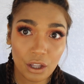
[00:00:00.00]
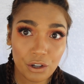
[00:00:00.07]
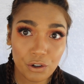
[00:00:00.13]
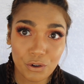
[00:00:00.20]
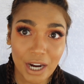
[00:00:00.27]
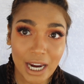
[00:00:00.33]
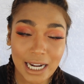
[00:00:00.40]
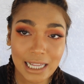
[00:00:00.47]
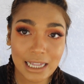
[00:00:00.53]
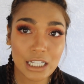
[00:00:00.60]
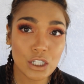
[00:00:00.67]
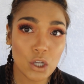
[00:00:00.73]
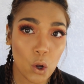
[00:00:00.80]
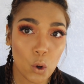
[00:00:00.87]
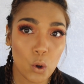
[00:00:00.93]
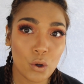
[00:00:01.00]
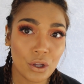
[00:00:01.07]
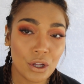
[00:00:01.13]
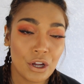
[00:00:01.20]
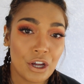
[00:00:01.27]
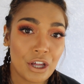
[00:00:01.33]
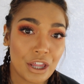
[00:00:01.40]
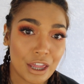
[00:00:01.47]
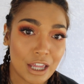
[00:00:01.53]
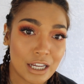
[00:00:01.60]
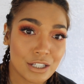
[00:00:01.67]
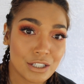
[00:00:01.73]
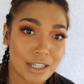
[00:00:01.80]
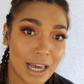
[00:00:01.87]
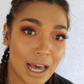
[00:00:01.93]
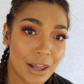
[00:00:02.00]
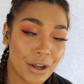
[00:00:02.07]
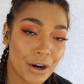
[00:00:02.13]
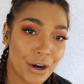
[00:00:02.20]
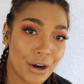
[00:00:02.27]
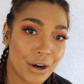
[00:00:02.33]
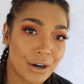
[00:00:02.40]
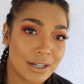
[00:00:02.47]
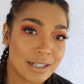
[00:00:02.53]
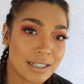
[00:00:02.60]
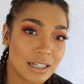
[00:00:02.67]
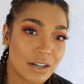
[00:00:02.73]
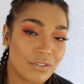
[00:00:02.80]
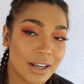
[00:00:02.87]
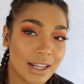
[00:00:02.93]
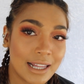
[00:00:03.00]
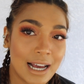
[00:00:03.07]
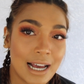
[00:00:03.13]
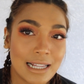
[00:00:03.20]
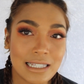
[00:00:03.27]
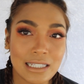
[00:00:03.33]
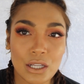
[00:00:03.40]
creating this whole thing together and stuff like that.